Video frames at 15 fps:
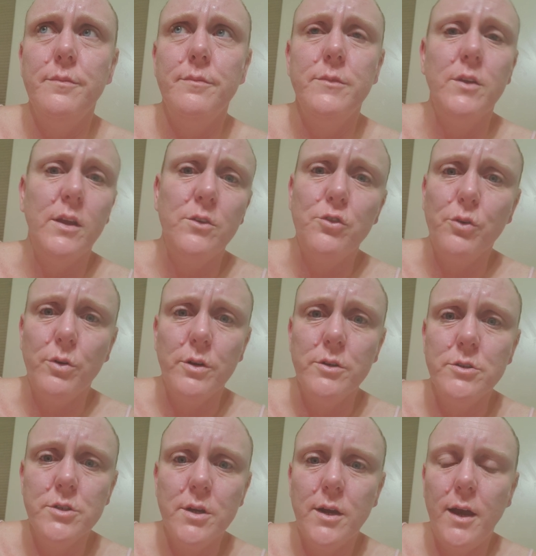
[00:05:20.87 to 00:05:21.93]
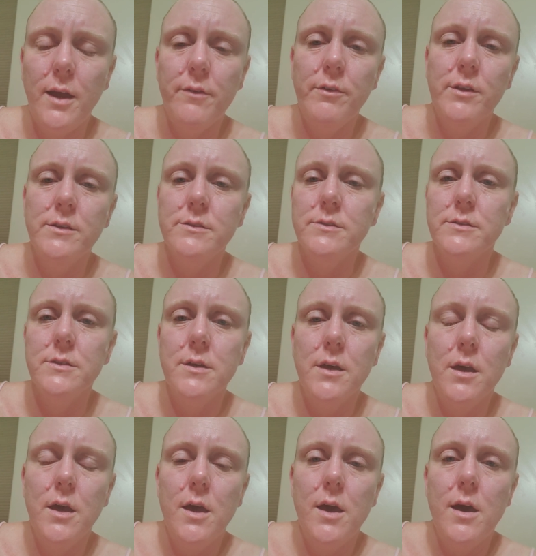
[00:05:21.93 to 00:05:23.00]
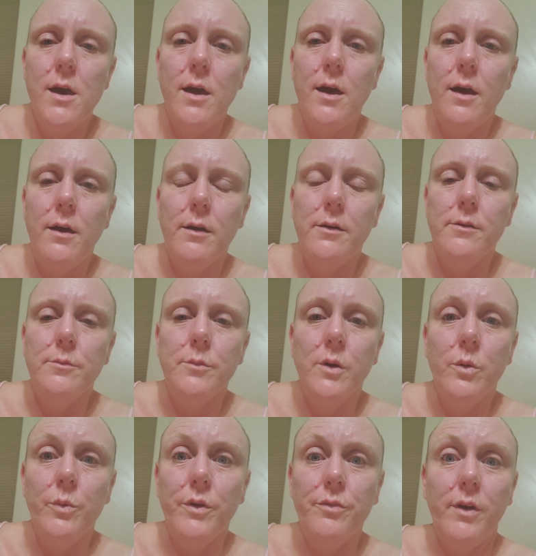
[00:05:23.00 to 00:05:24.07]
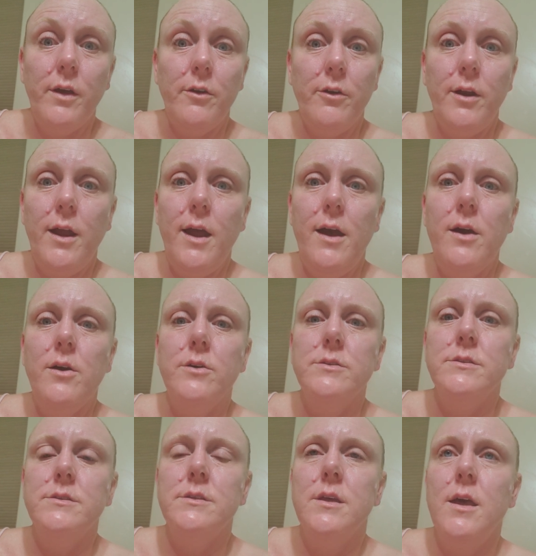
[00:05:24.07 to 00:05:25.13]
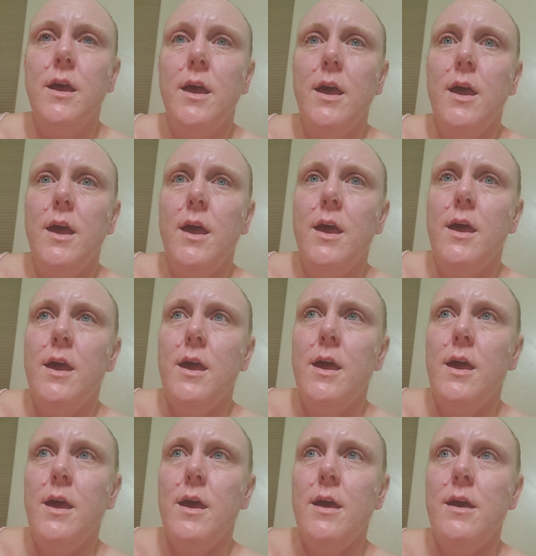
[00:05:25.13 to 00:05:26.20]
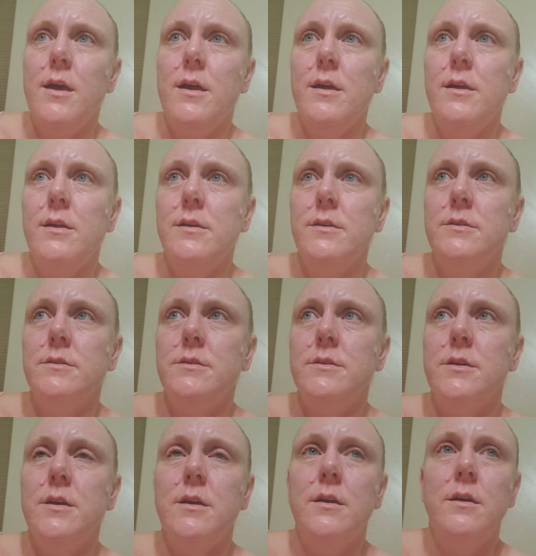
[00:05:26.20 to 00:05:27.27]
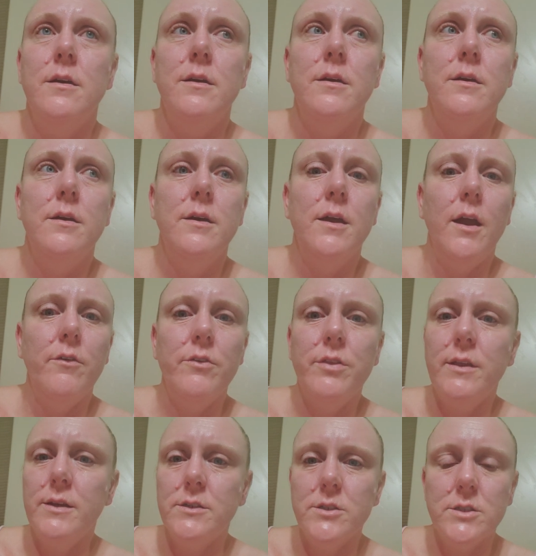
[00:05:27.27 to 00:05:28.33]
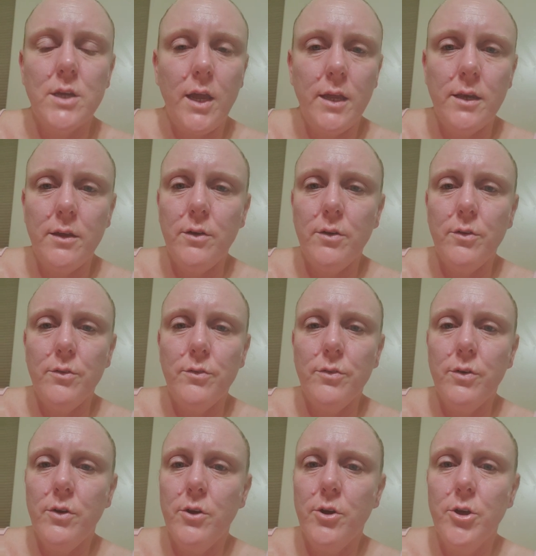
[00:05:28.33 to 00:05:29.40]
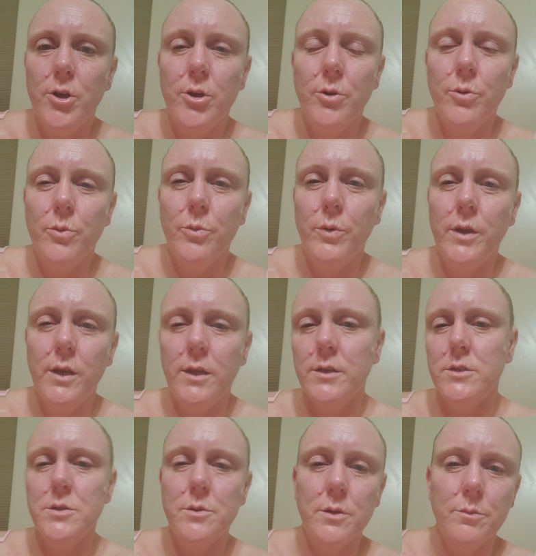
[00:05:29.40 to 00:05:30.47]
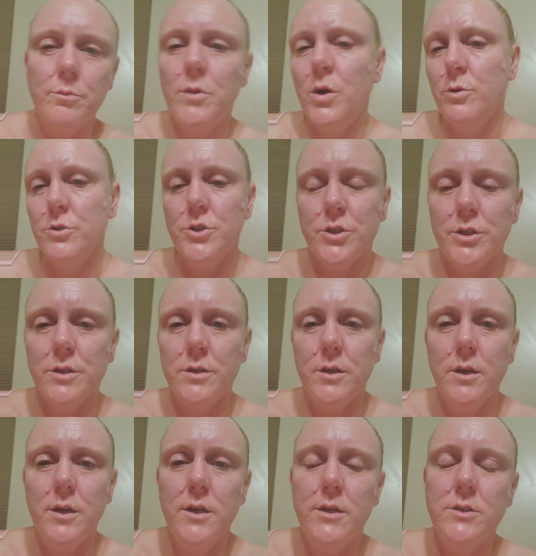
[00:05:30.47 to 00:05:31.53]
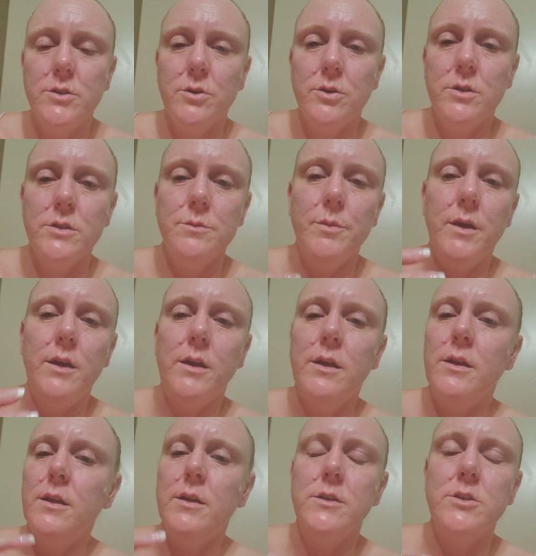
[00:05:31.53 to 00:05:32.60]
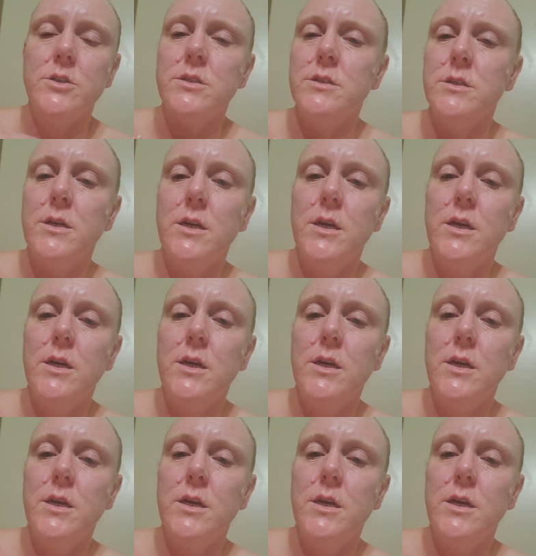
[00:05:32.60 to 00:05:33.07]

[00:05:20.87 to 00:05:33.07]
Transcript: St. George, Ivins, we found our house, and everything just kind of went into motion, so to speak, and it just